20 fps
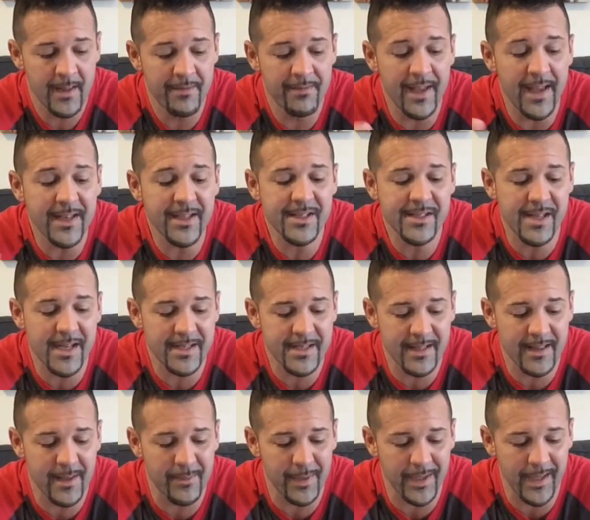Then he said
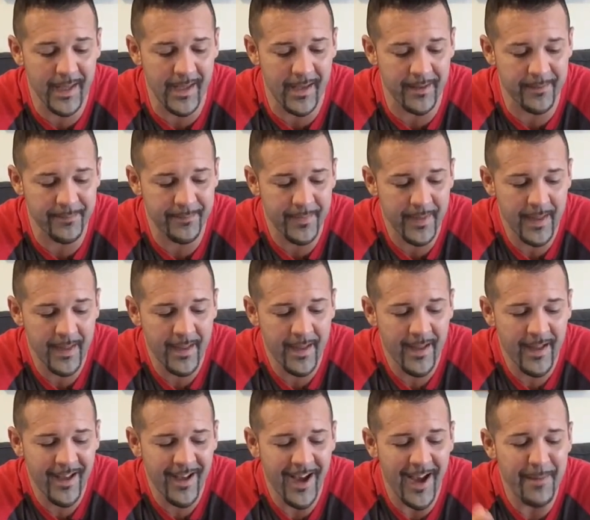to them again,
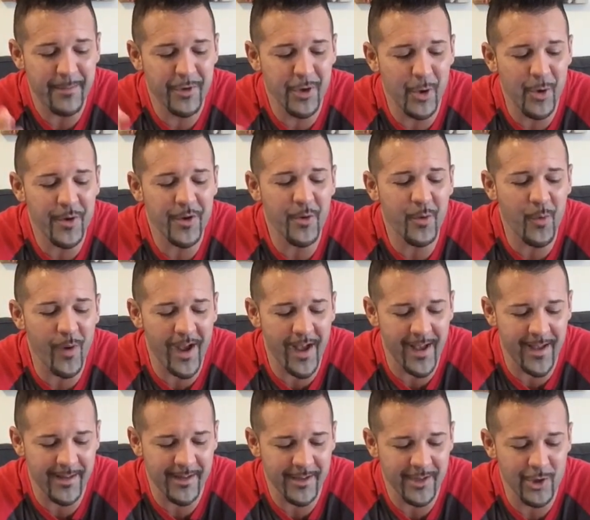I'm going
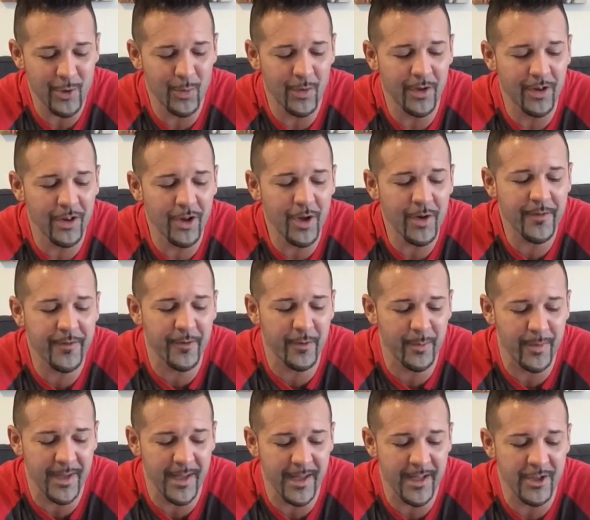away. You will look for
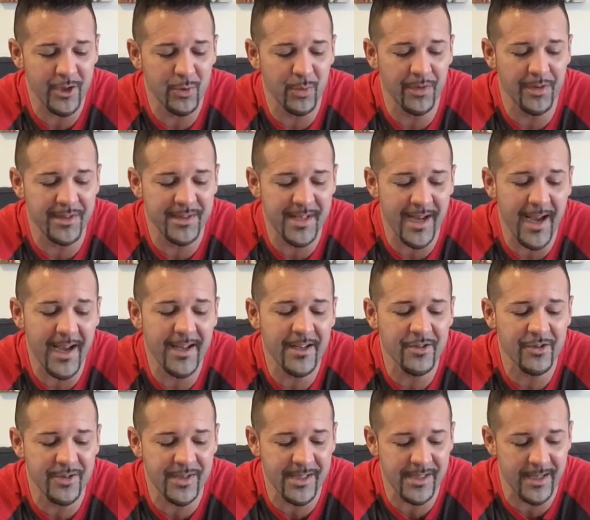me and you will die
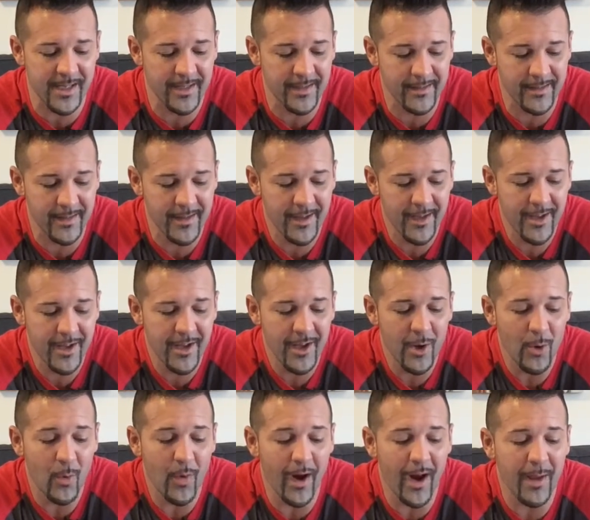in your sin.
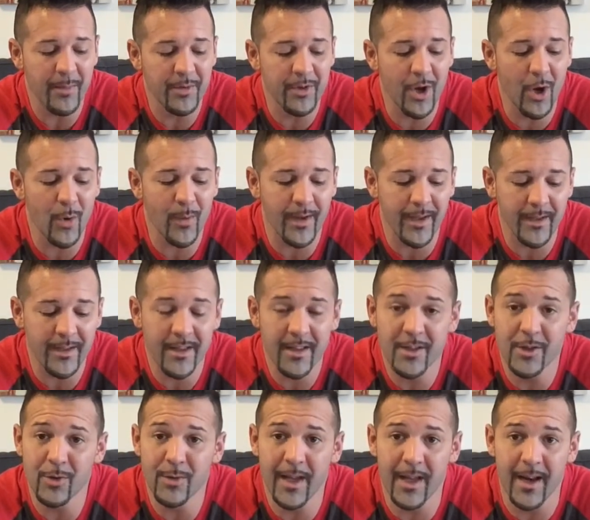Where I'm going,
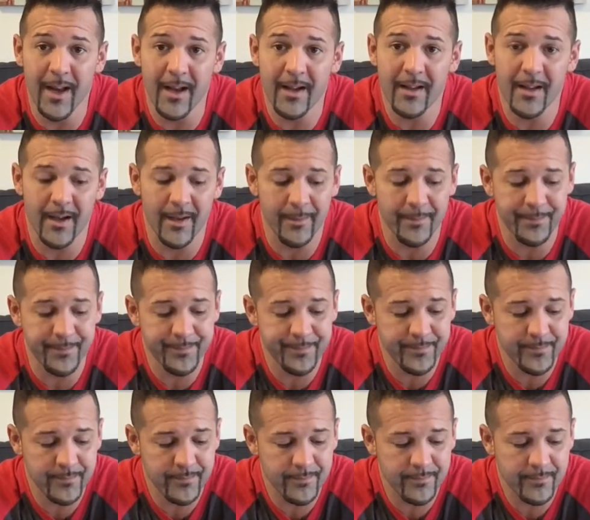you cannot come.
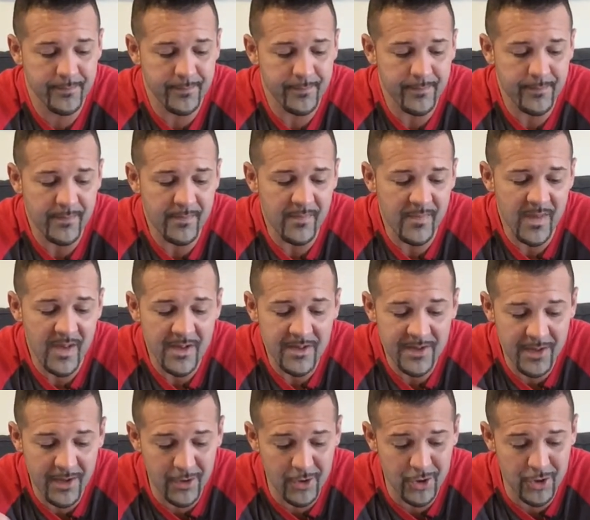
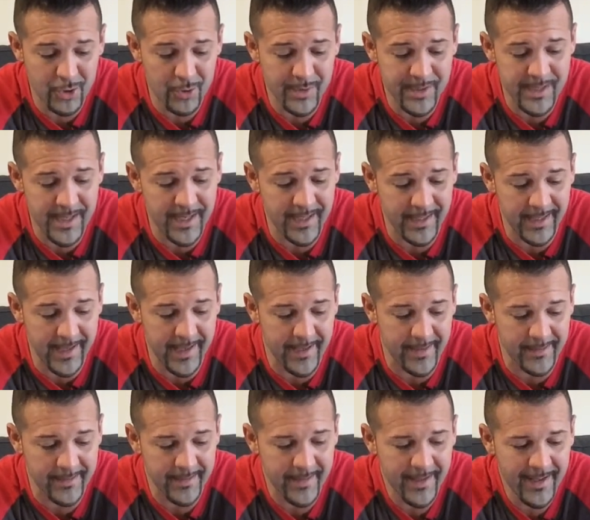So the Jews said
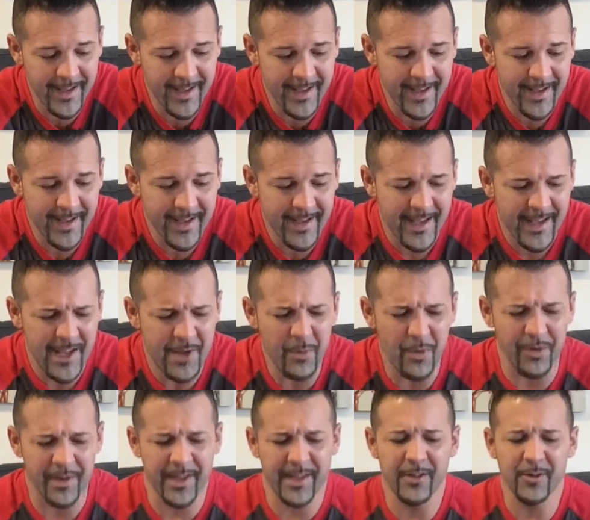again, he
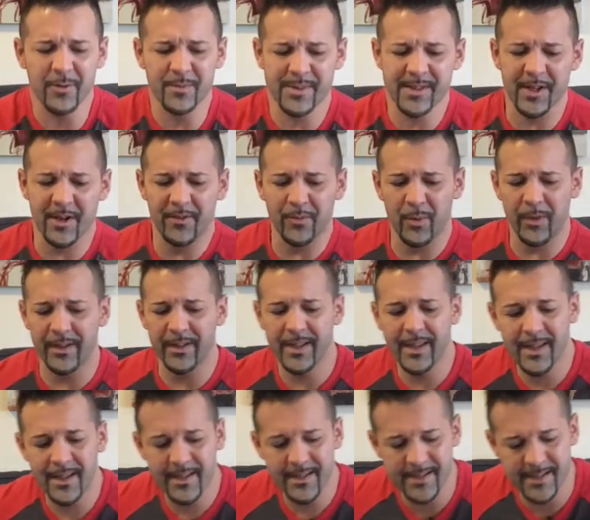won't kill himself, will
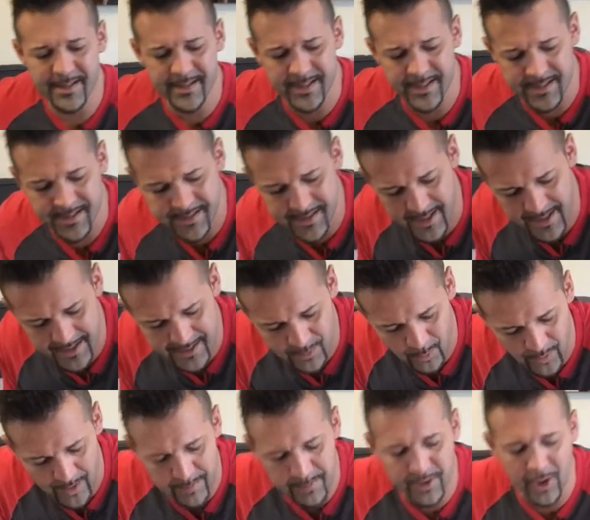he, since he says,
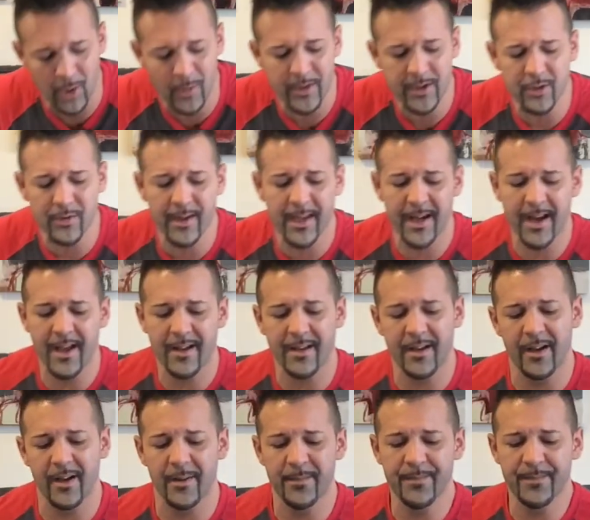where I'm going, you cannot
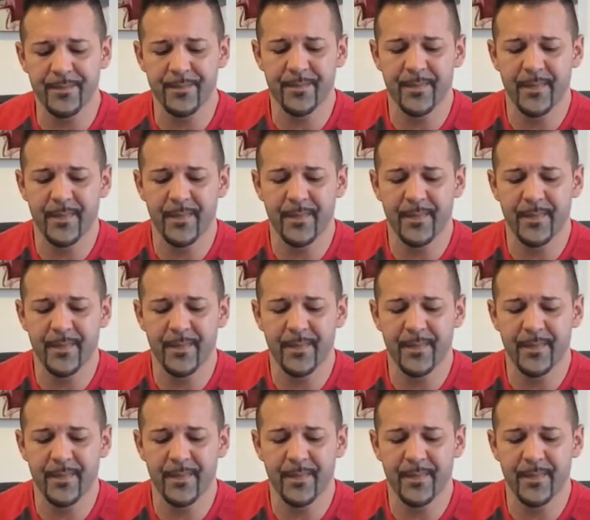come?